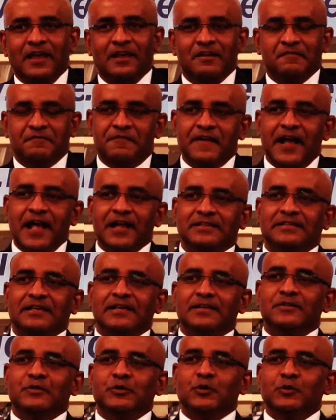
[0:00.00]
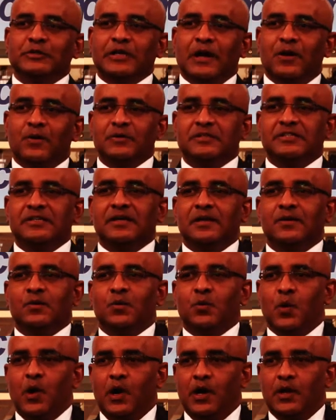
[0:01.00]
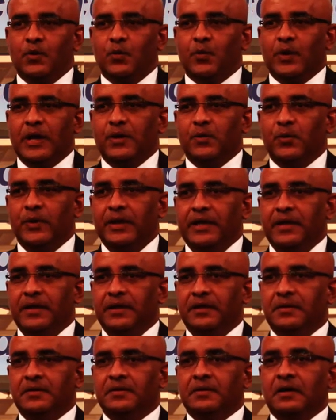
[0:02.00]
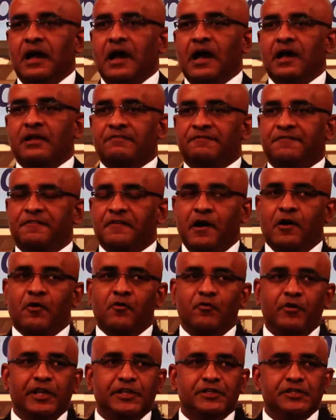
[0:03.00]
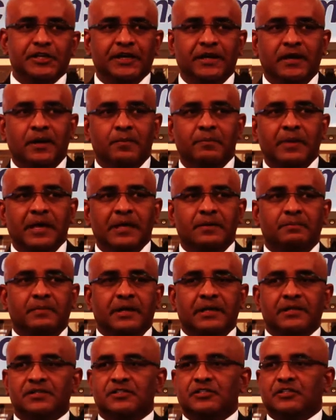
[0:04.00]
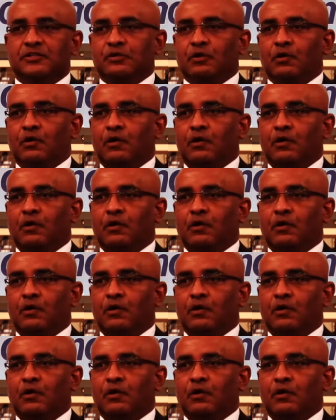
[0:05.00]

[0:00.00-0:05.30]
In fact, in 2001, when we had far-reaching amendments to